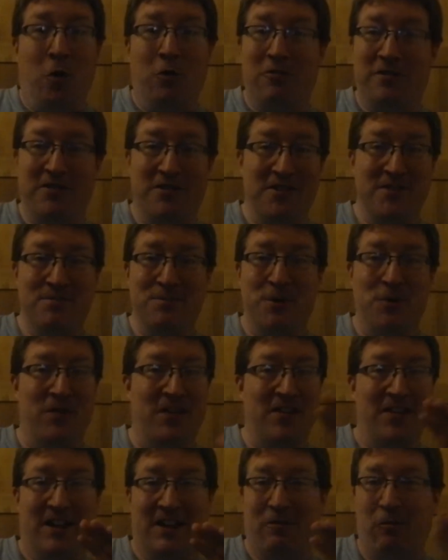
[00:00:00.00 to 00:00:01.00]
more in this movie
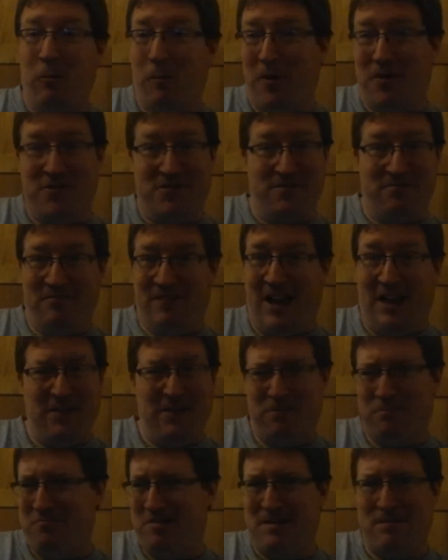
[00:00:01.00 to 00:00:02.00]
than almost, I think,
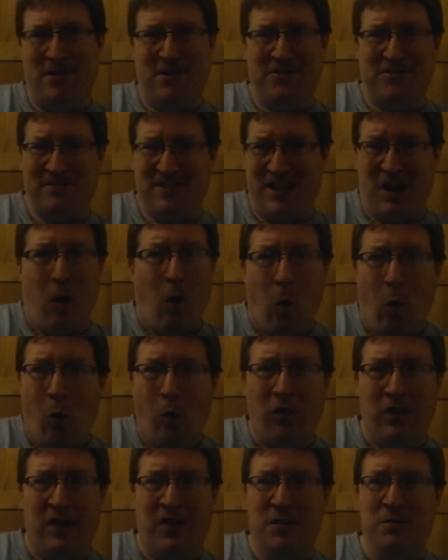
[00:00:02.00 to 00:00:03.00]
pretty much the, all
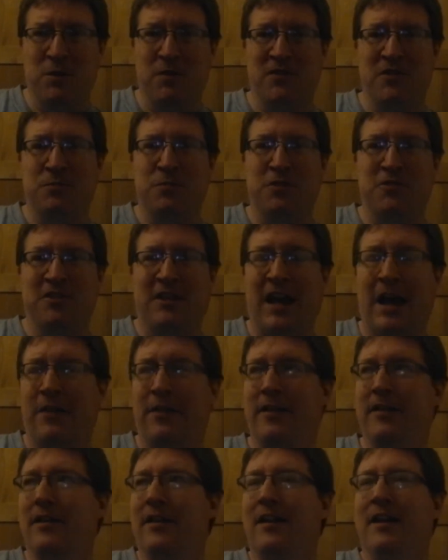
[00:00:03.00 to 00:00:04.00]
the other movies put together
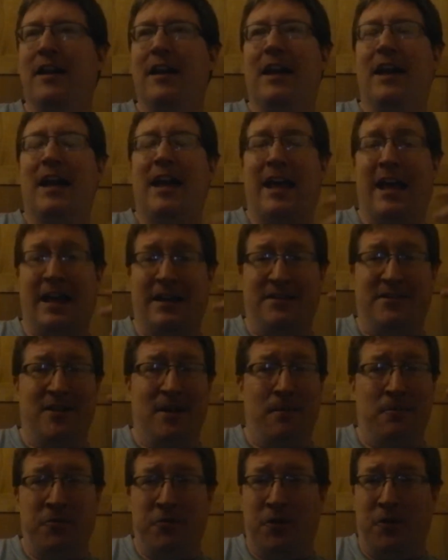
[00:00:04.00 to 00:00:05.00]
in
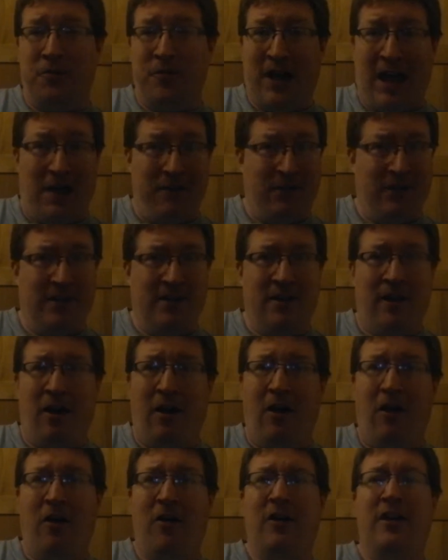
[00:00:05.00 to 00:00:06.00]
terms of having an
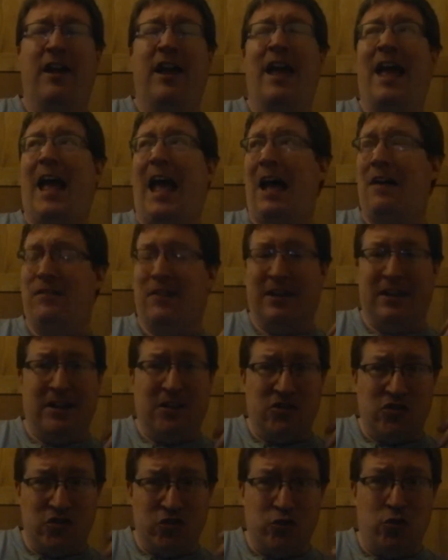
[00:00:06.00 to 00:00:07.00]
arc, having a
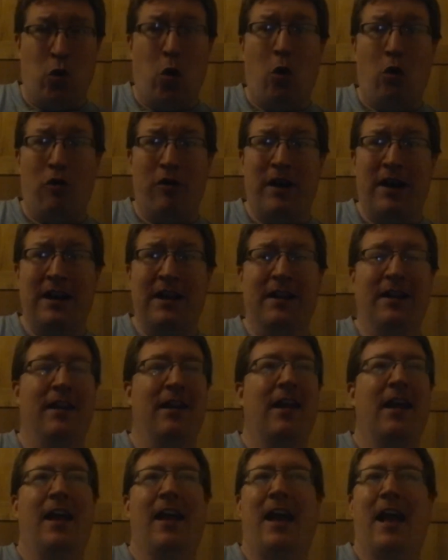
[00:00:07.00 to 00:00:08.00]
story,
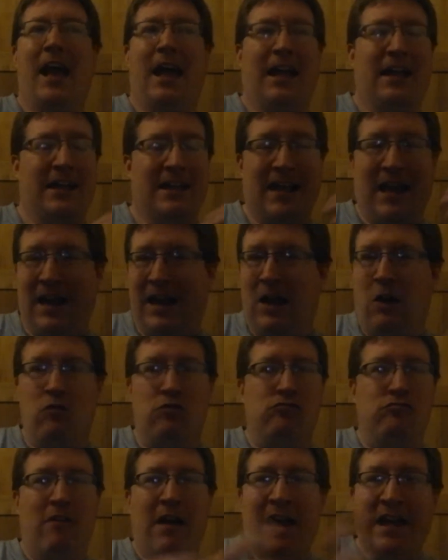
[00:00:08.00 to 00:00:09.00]
getting
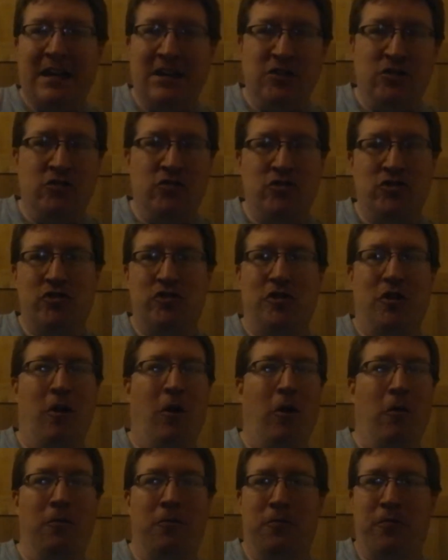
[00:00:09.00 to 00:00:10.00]
a range
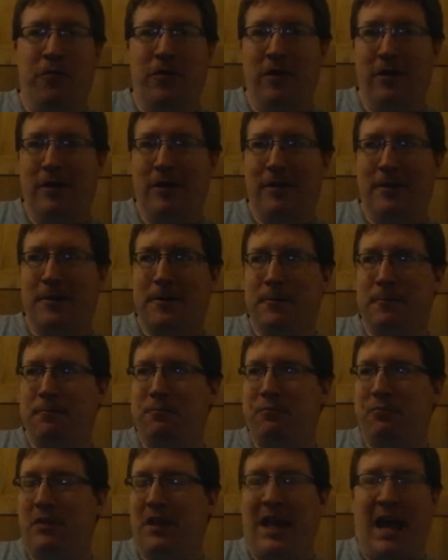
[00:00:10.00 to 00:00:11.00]
of
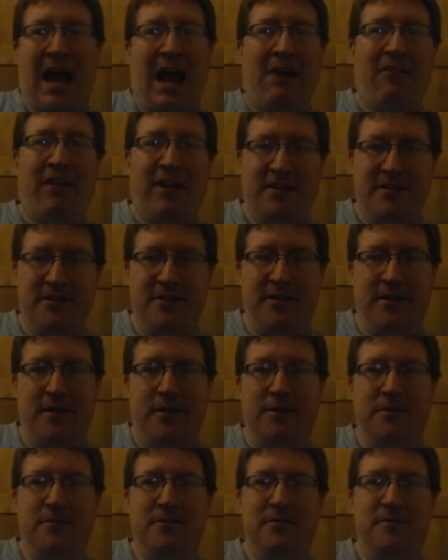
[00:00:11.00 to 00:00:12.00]
character
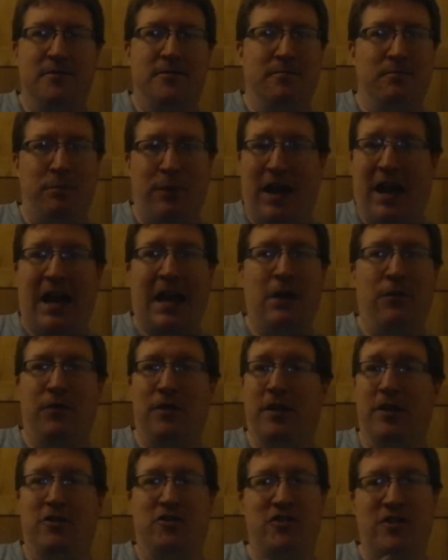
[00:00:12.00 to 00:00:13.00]

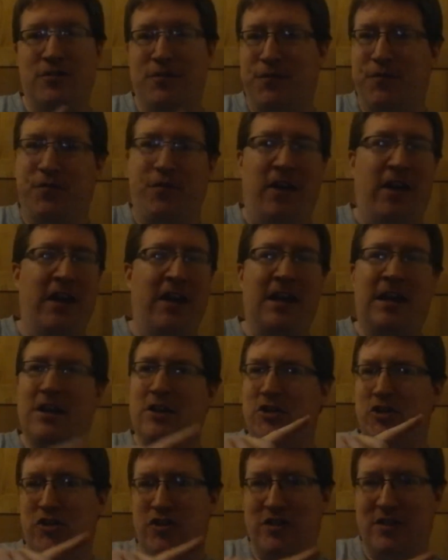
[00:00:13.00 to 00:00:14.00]
behavior. She's funny,
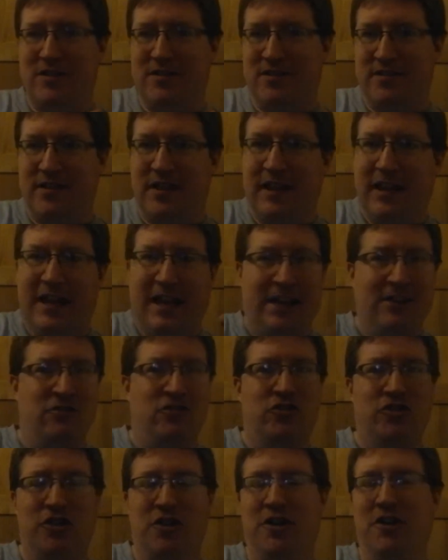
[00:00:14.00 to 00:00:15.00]
she's in
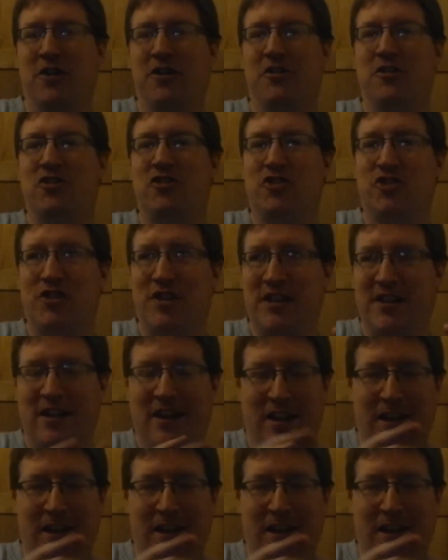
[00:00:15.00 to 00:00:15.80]
charge, she